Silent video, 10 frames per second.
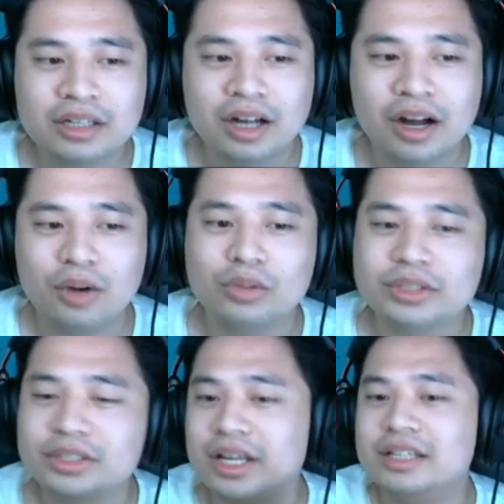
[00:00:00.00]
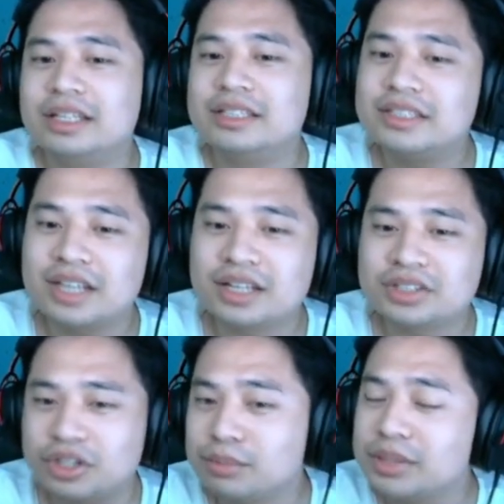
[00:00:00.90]
Once again, these guys
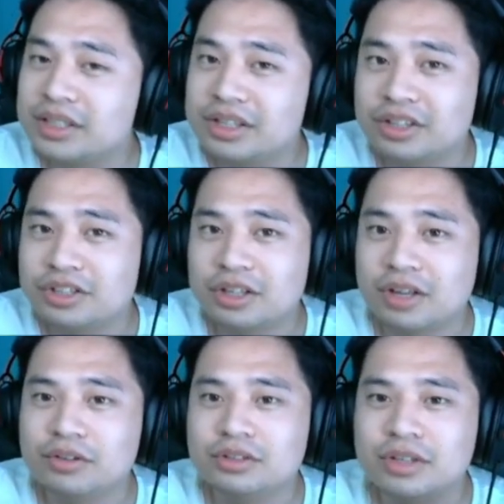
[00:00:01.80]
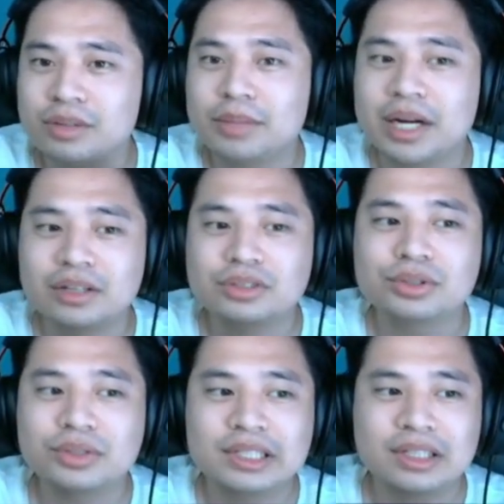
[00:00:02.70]
are completely underleveled compared
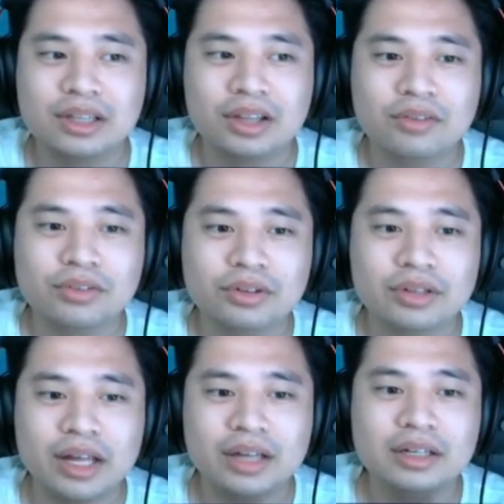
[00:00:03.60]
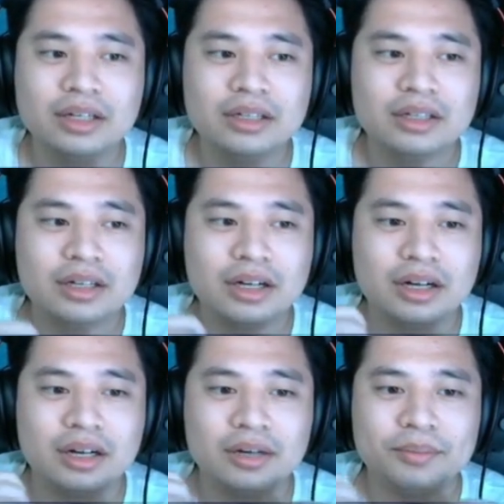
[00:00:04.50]
to the level that
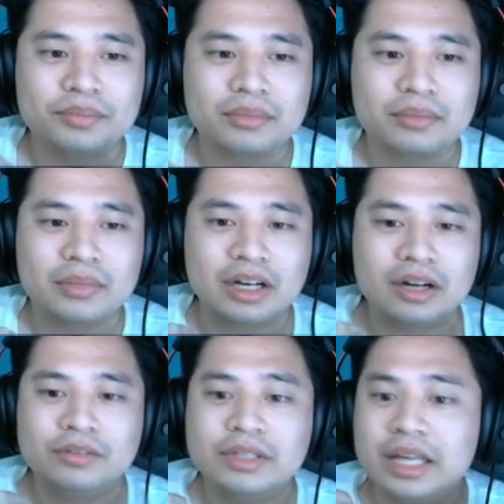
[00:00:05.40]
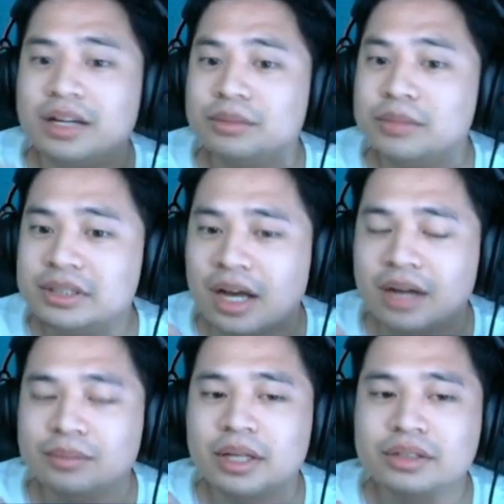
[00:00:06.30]
of the enemies
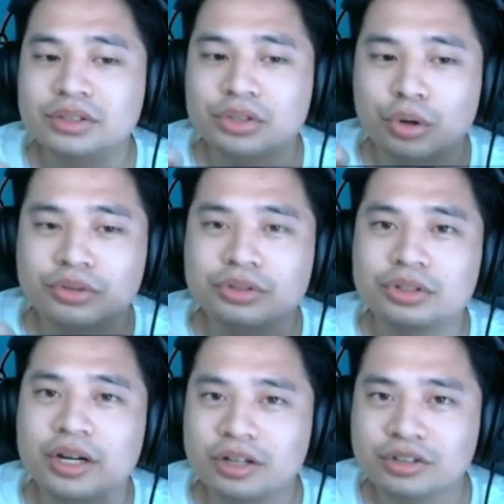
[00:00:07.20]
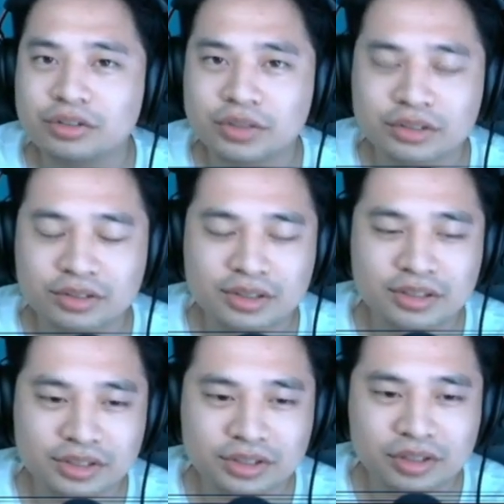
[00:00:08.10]
I play, so try not to feel
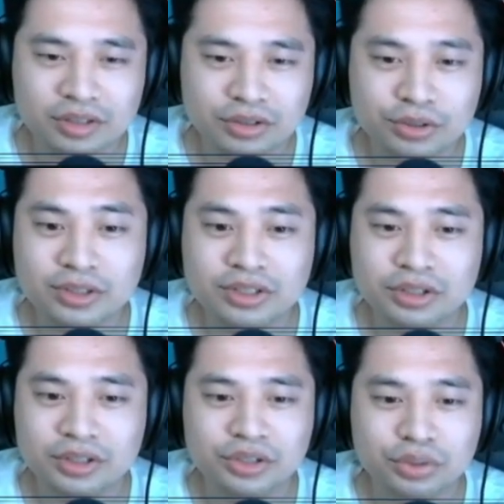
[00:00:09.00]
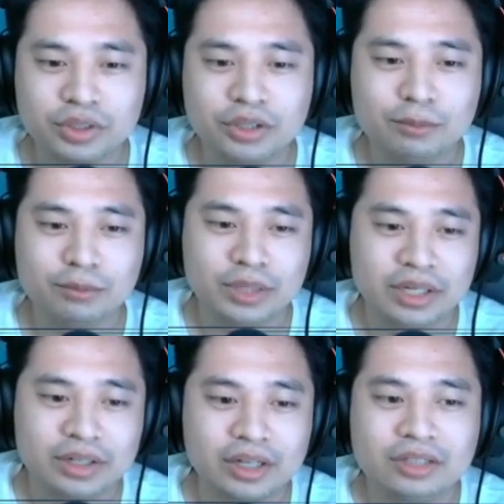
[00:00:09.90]
too discouraged when you
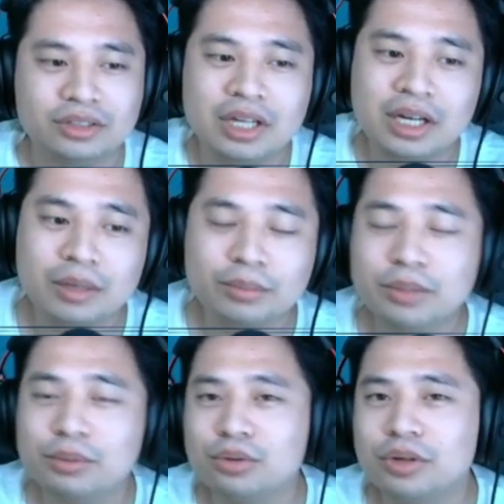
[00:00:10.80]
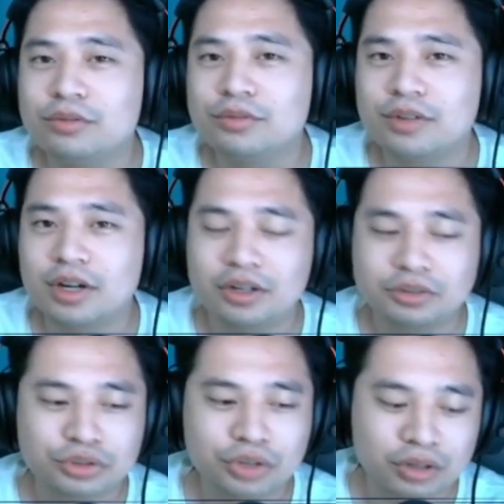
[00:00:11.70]
play against people with
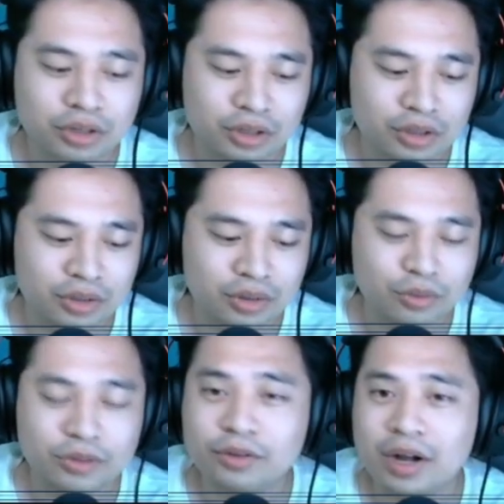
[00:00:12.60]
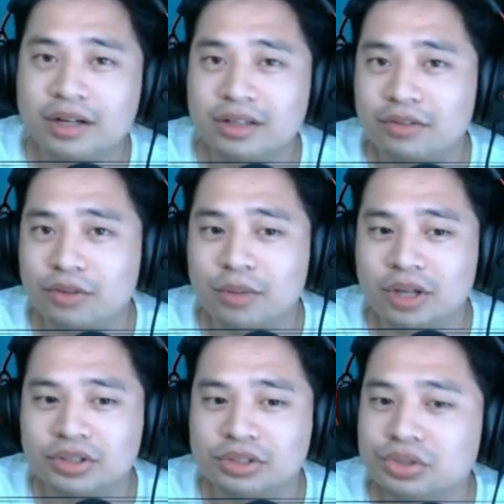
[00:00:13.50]
higher level
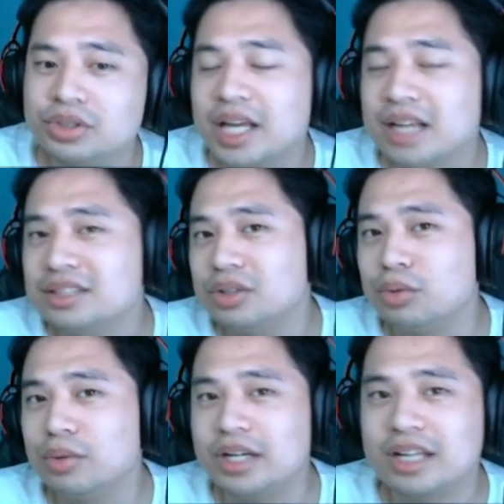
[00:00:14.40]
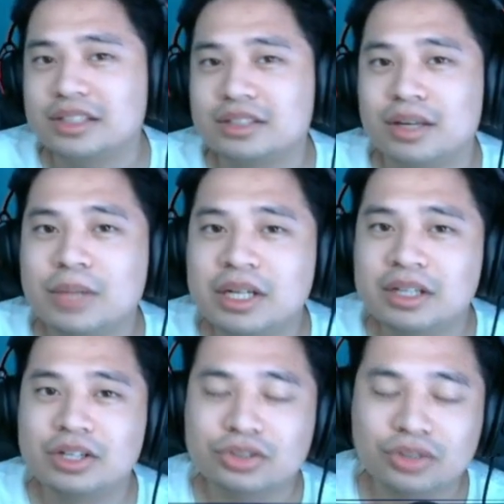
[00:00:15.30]
monsters. You can still win against them
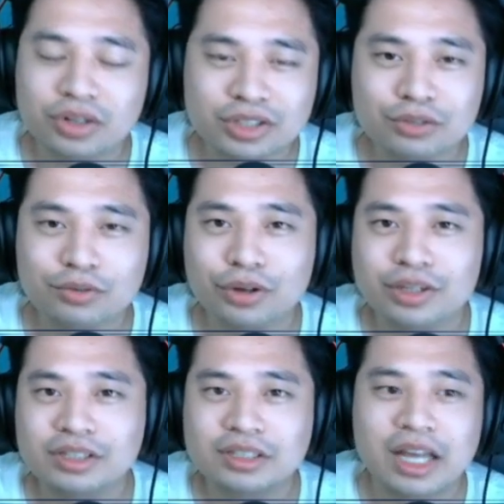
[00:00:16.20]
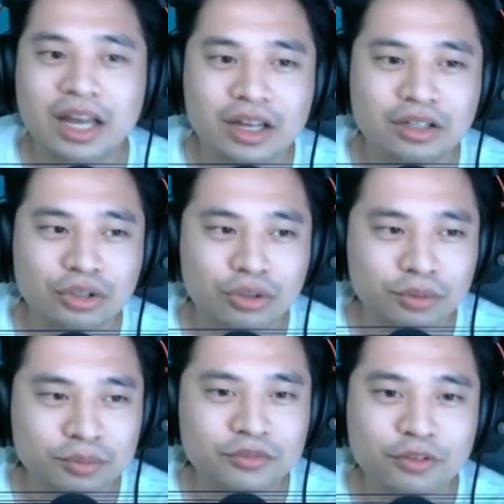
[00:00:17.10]
as long as you focus and
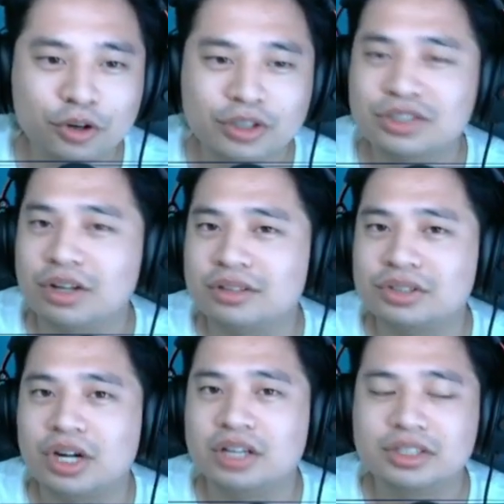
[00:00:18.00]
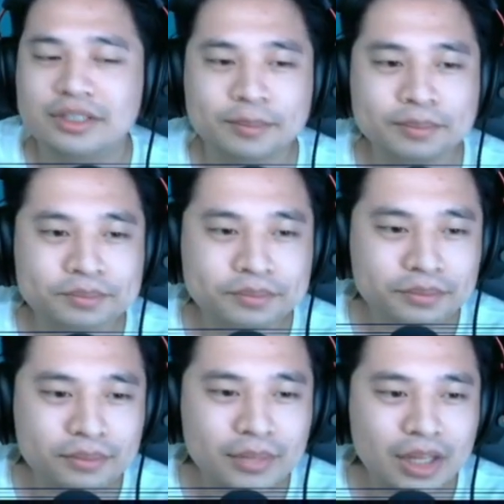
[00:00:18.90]
you focus on the strategy.
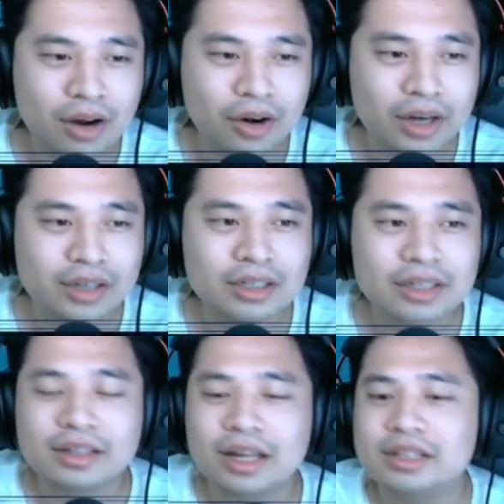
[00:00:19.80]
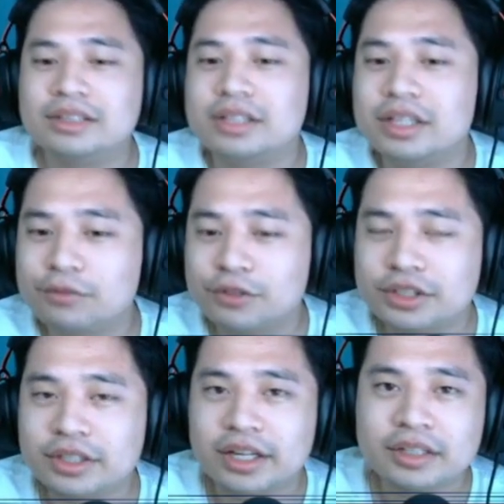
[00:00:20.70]
Alright, that is it for
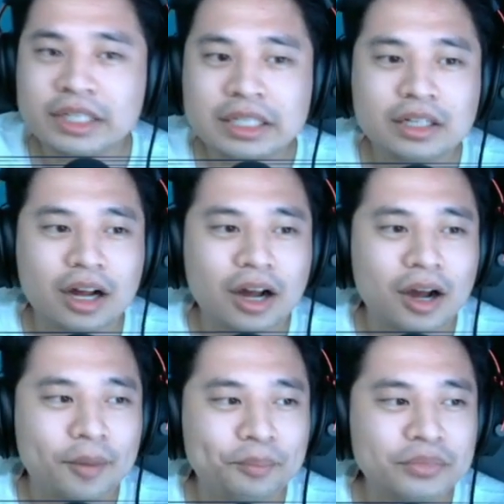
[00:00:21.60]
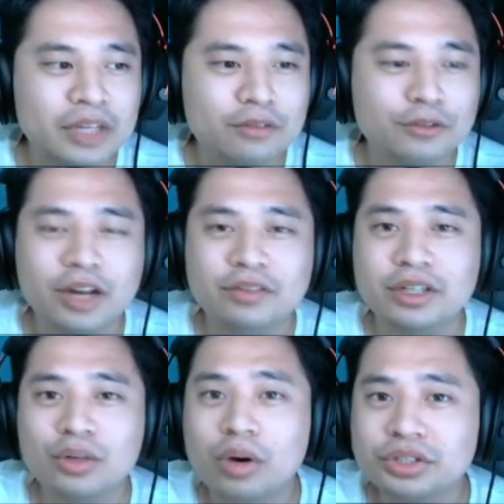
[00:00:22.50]
today. If you have
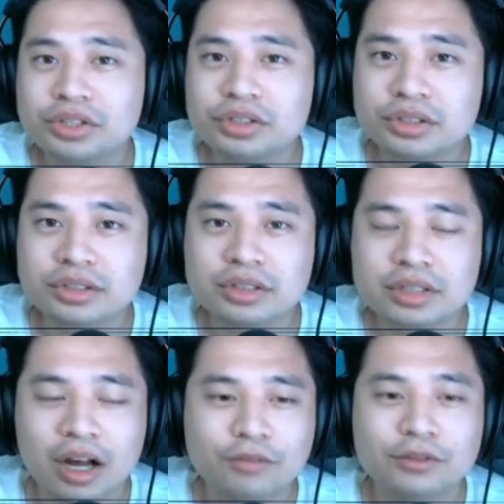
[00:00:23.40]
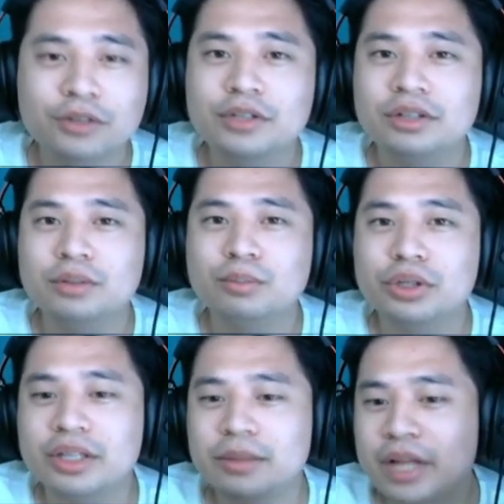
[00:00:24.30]
any questions, feel free to
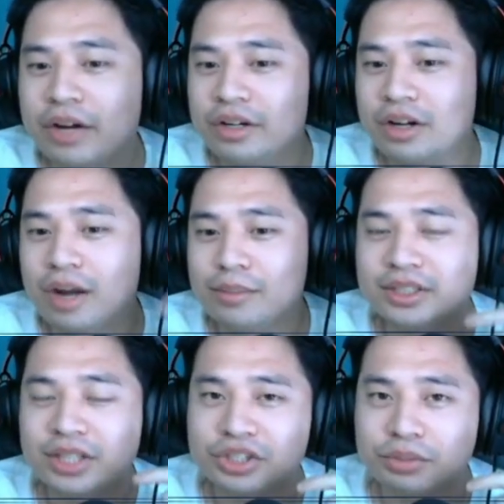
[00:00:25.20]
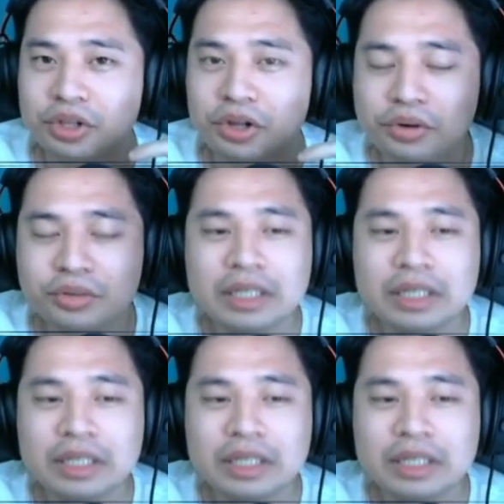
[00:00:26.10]
put them down in the comment section below.